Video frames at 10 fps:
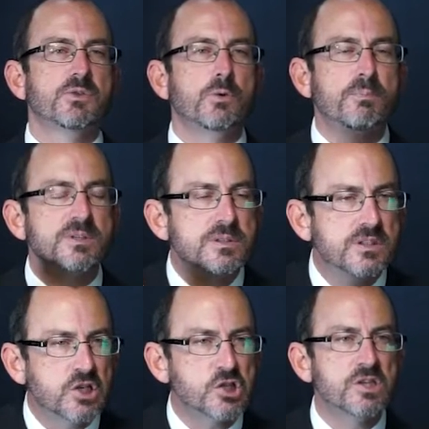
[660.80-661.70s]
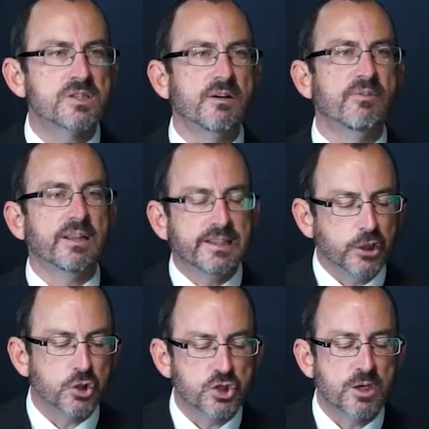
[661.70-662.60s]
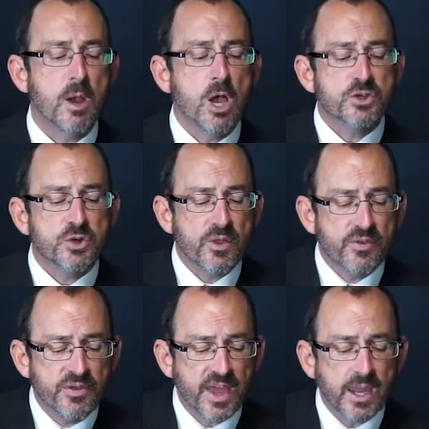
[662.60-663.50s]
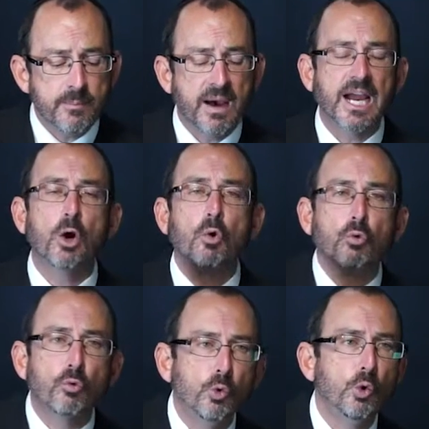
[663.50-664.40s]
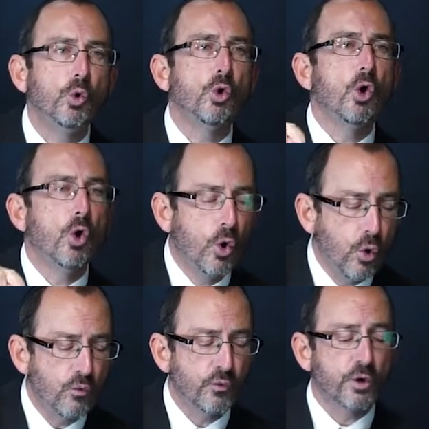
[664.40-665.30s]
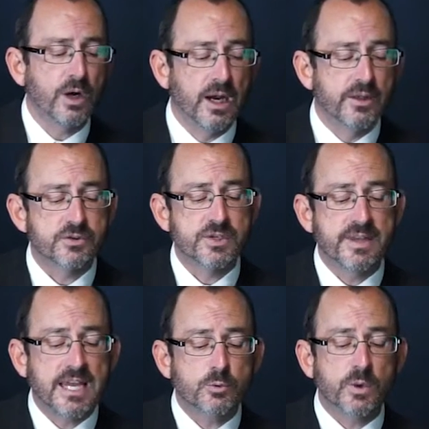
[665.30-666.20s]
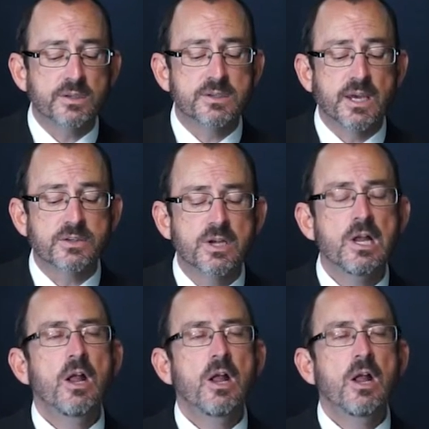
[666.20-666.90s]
to positions of leadership so that they might rule over others. And that's what it says.